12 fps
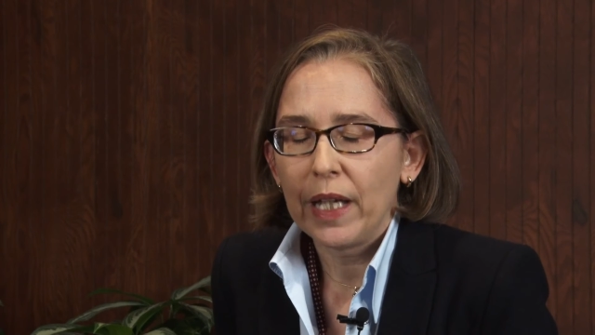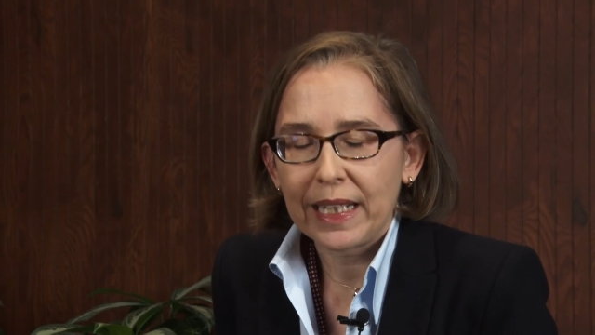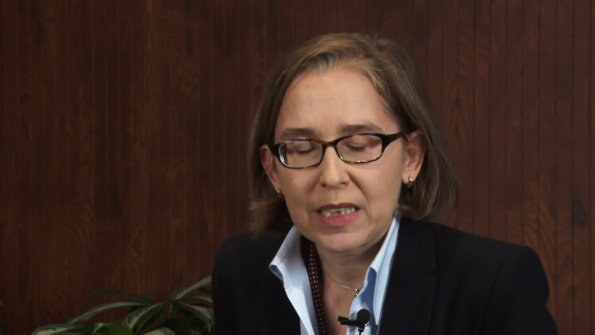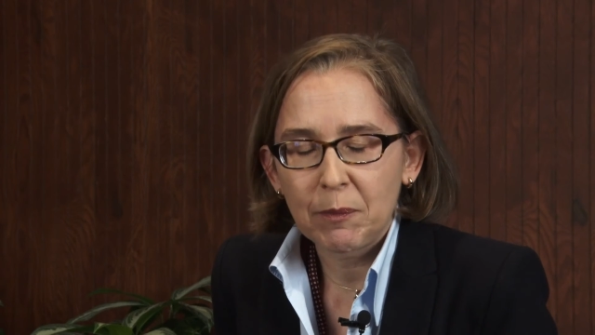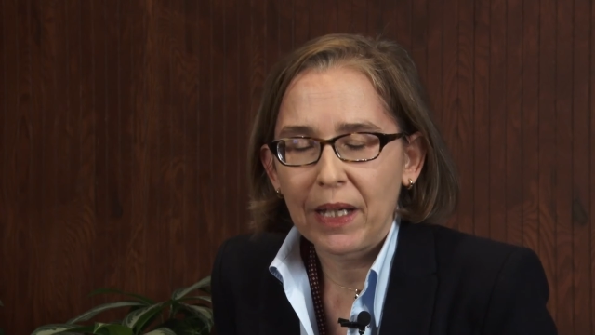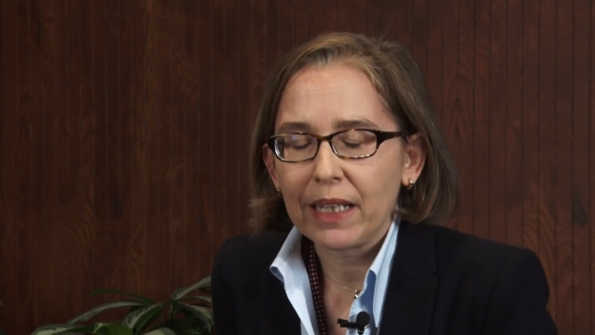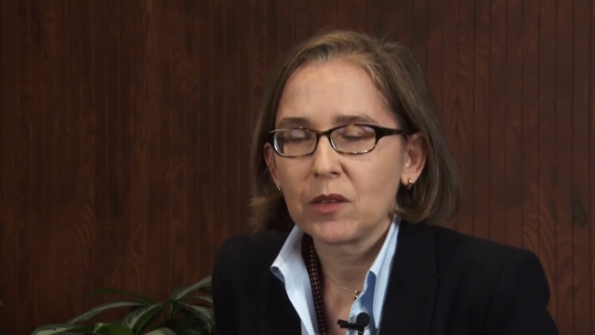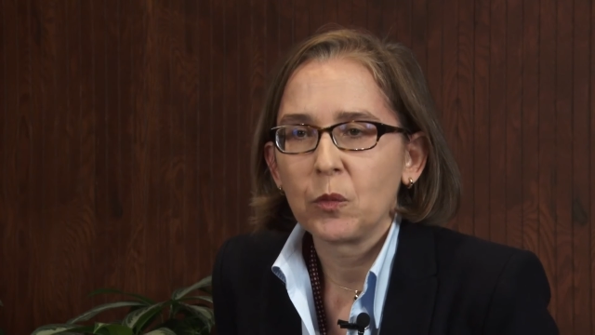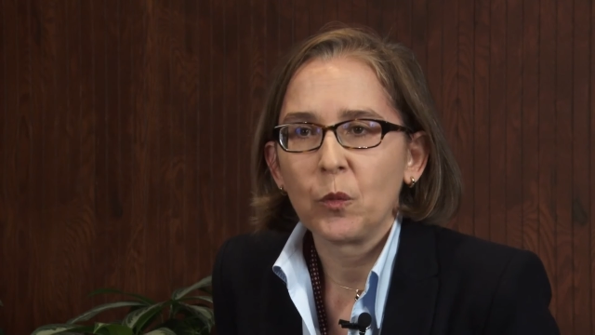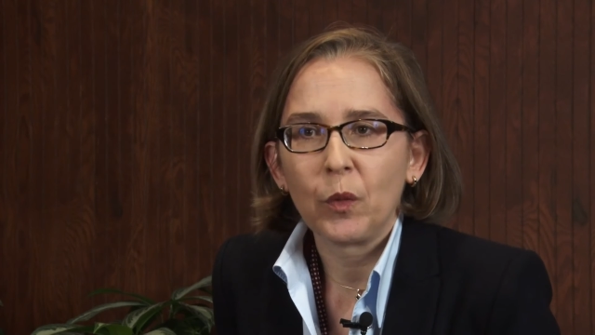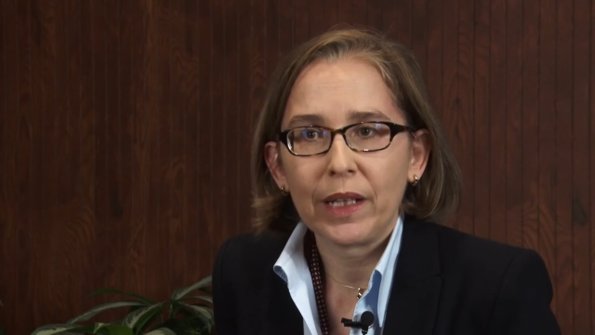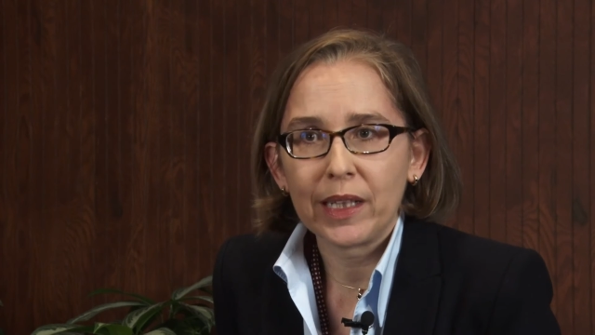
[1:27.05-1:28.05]
expect,
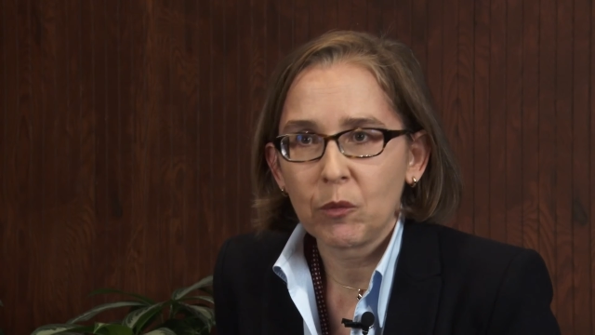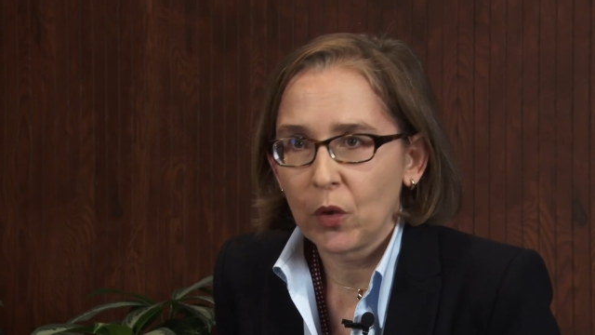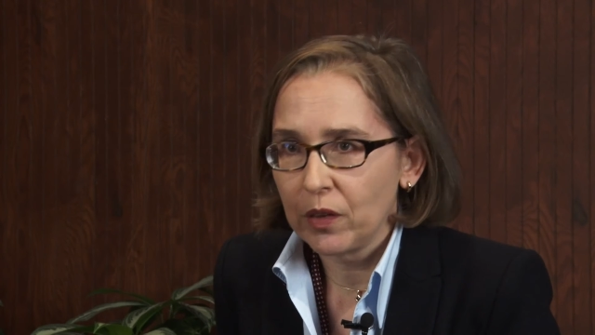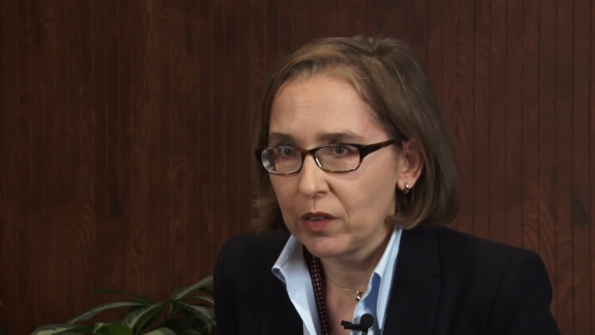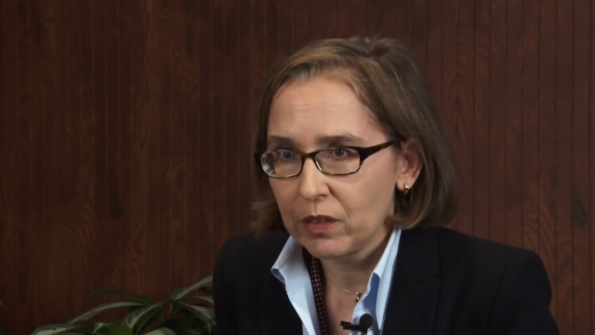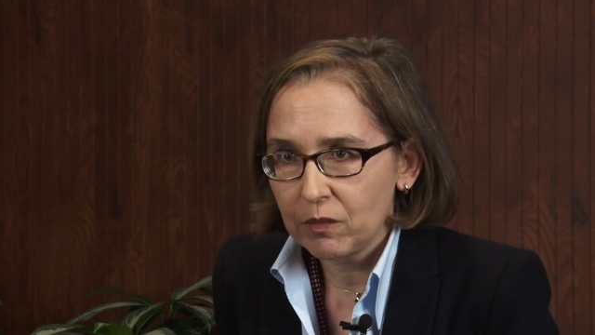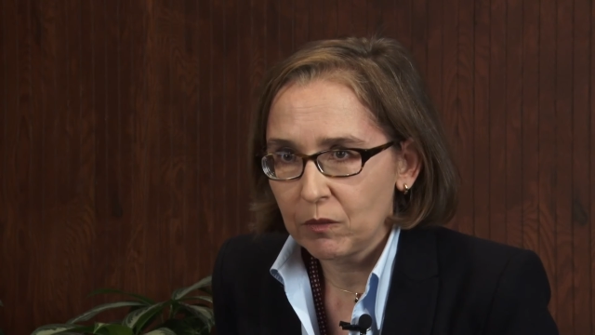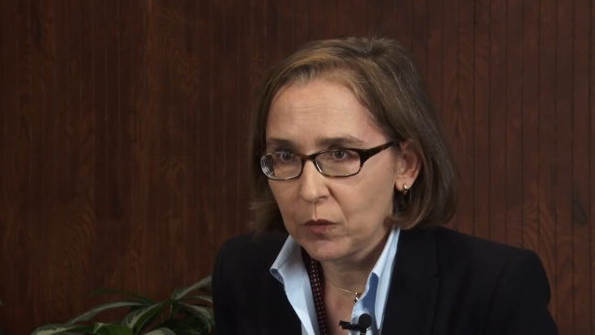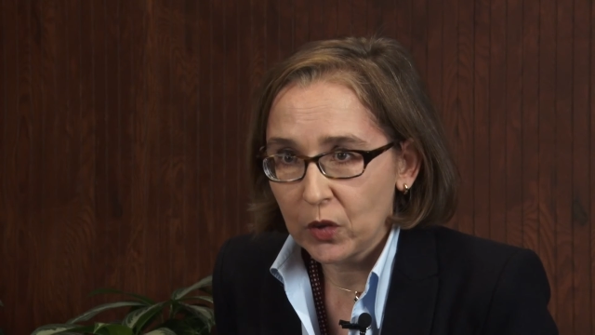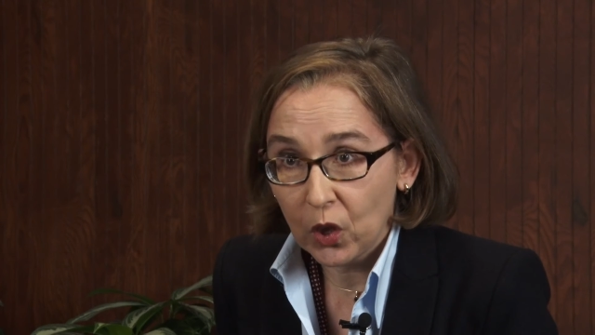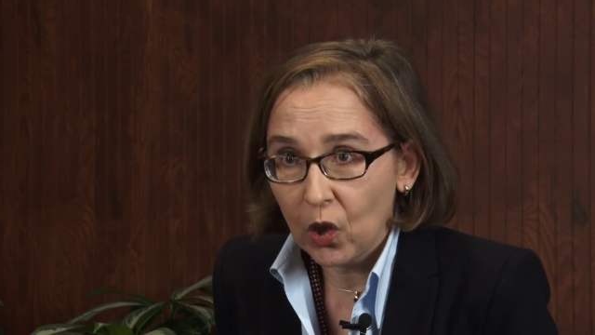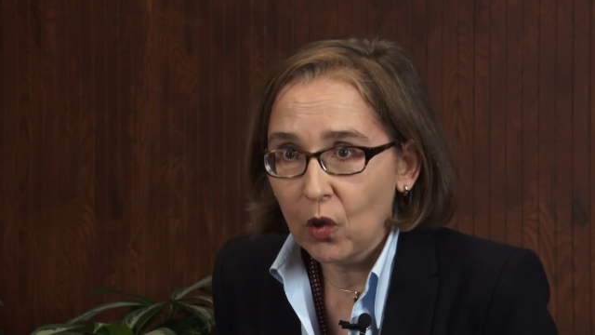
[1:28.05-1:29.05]
where they want to
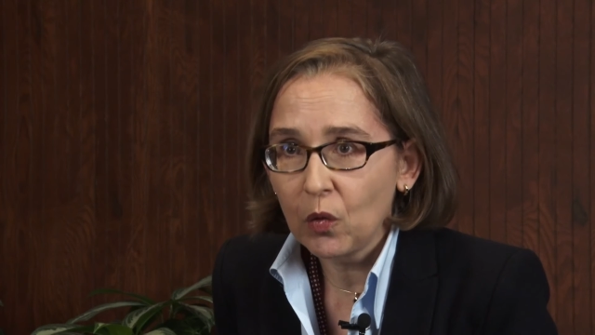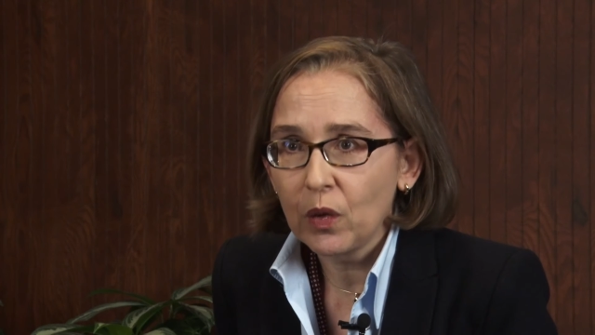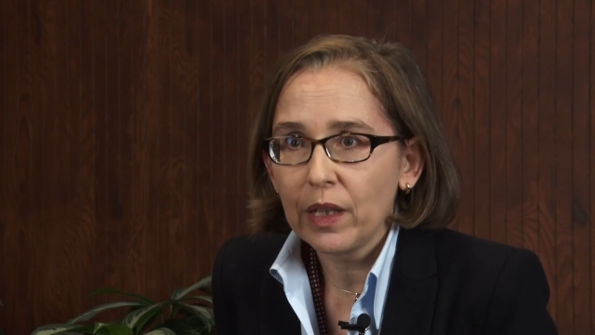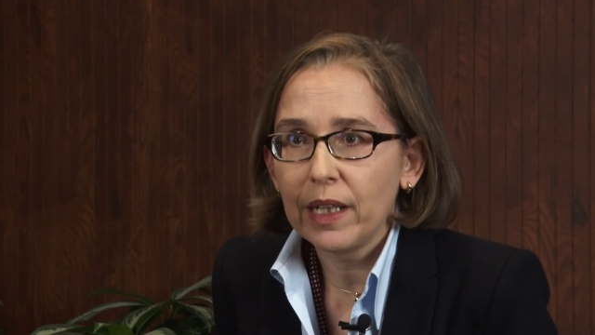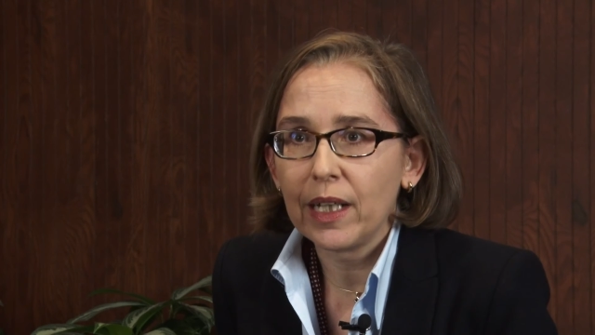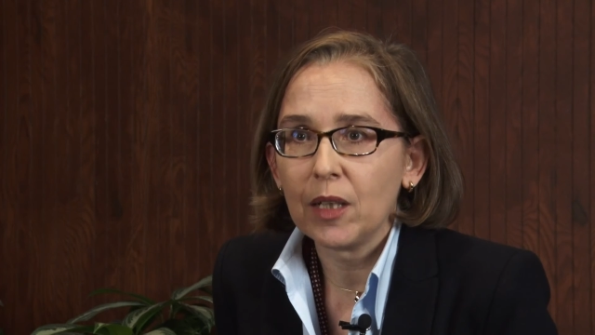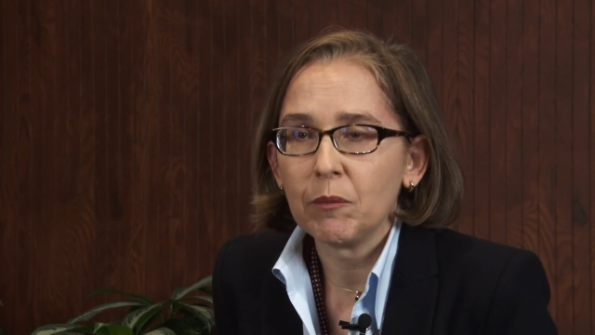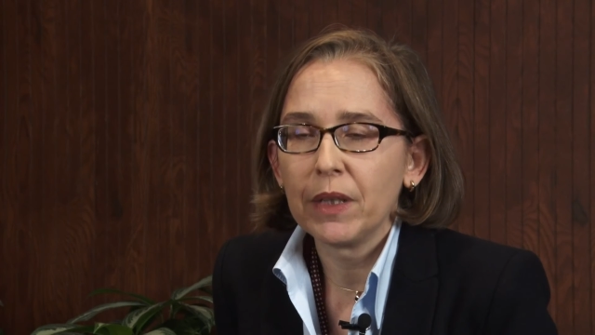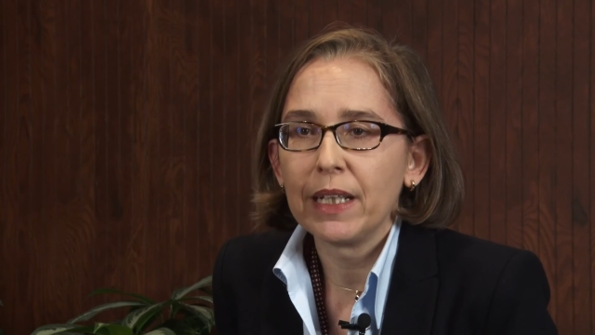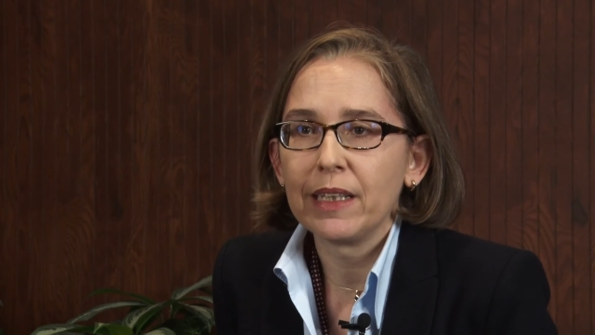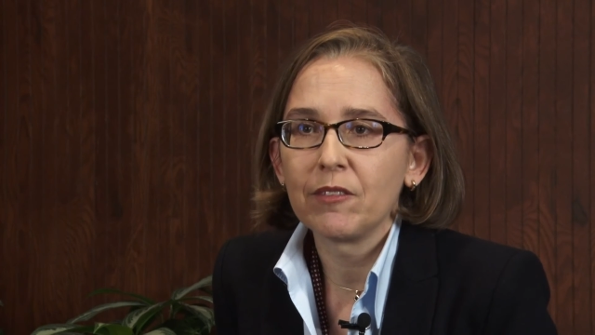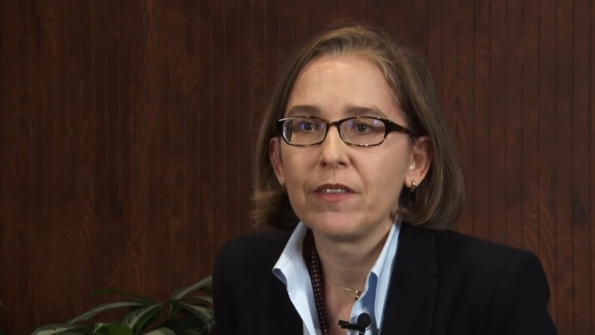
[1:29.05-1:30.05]
go,
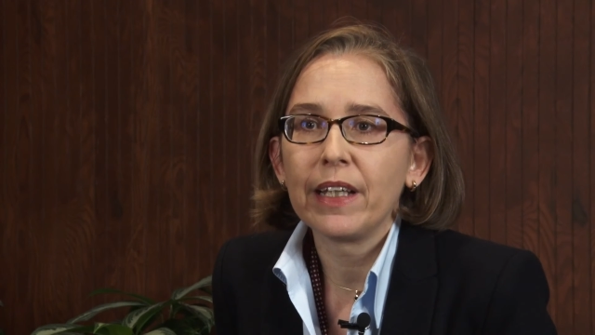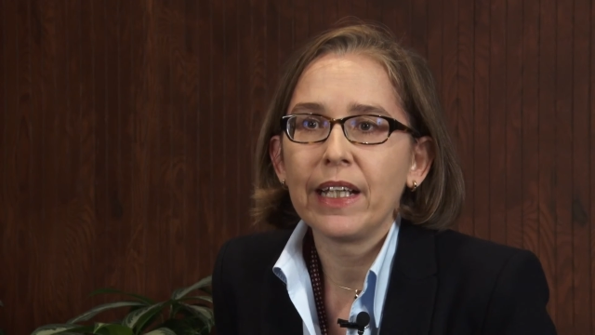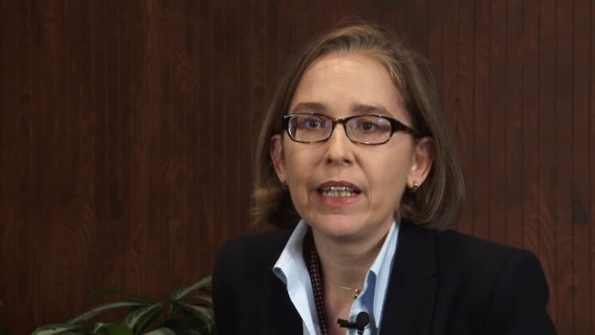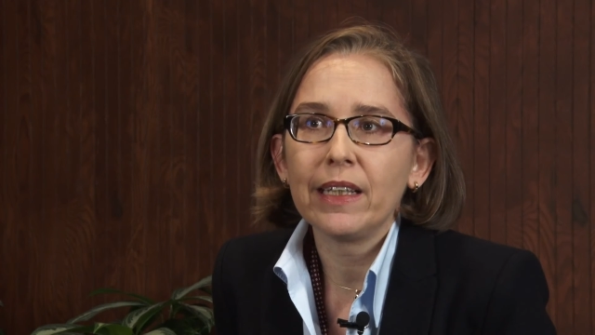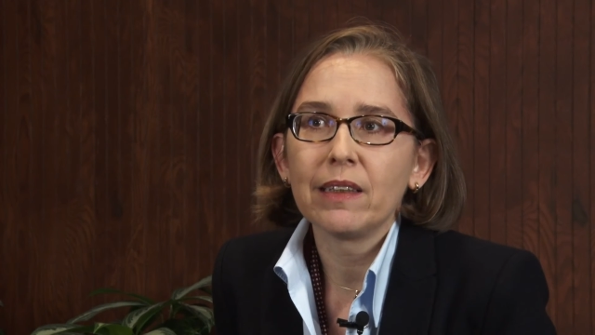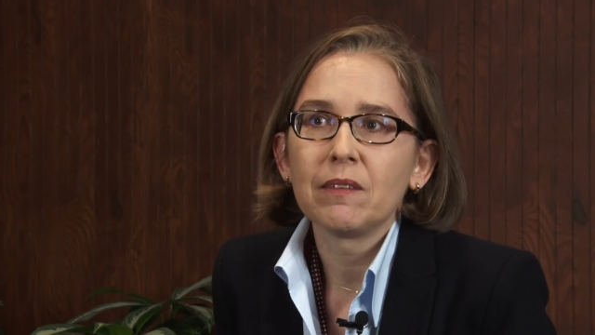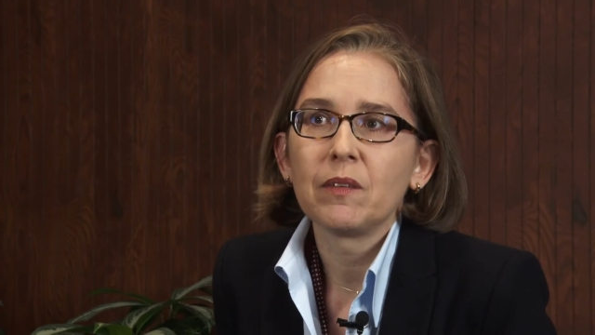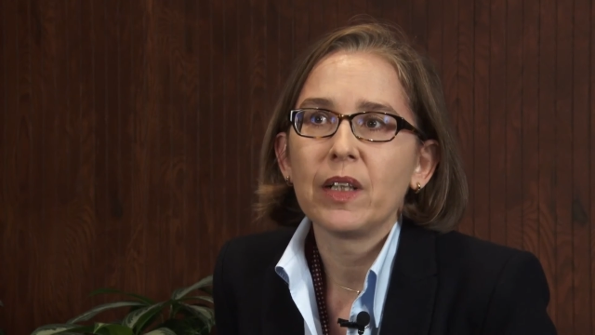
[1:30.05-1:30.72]
and if they